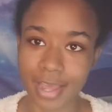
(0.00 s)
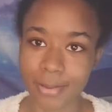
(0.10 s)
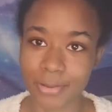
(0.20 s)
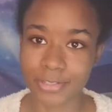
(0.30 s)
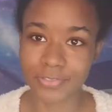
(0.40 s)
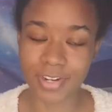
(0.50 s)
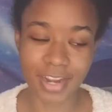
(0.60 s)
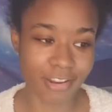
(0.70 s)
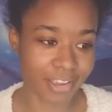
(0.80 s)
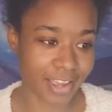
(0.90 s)
I'm going too far
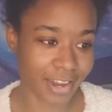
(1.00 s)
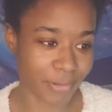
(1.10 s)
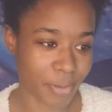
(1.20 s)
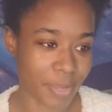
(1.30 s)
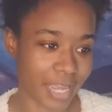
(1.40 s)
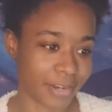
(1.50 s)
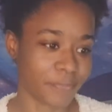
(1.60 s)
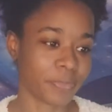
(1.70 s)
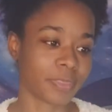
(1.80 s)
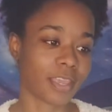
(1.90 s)
out again. Oh man.
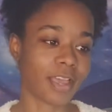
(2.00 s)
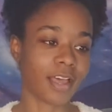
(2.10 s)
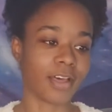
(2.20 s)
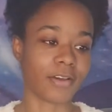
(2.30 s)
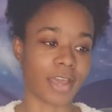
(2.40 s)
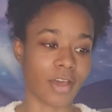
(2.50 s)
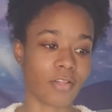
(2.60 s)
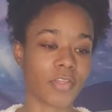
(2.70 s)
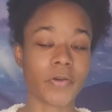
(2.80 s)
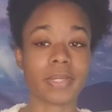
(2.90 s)
Okay,
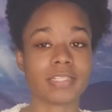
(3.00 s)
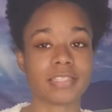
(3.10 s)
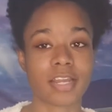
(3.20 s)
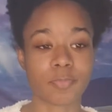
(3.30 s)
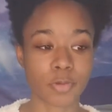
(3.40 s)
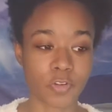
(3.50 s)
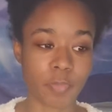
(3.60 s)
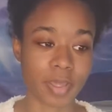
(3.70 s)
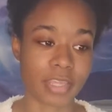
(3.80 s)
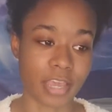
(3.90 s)
although it is not approved
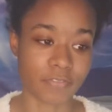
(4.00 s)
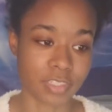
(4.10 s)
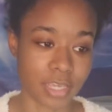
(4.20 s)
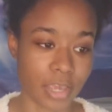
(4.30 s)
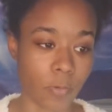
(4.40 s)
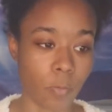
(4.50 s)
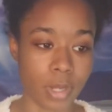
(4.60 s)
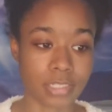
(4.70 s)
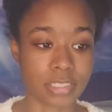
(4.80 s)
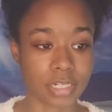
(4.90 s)
by the FDA,
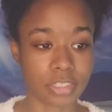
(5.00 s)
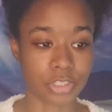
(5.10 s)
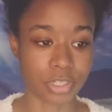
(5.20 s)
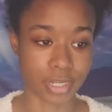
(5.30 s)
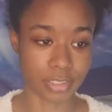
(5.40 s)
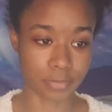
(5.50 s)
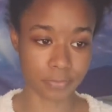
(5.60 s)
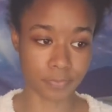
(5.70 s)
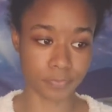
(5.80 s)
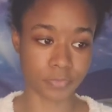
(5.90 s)
one study suggests
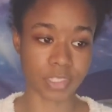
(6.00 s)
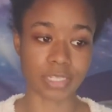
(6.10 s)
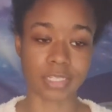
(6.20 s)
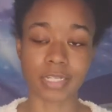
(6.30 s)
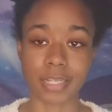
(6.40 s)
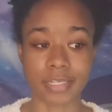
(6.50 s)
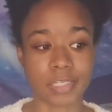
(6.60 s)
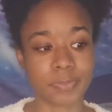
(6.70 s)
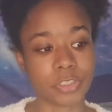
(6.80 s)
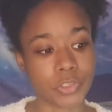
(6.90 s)
that the clay
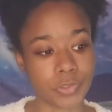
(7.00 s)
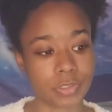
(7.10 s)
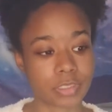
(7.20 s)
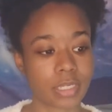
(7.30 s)
can be used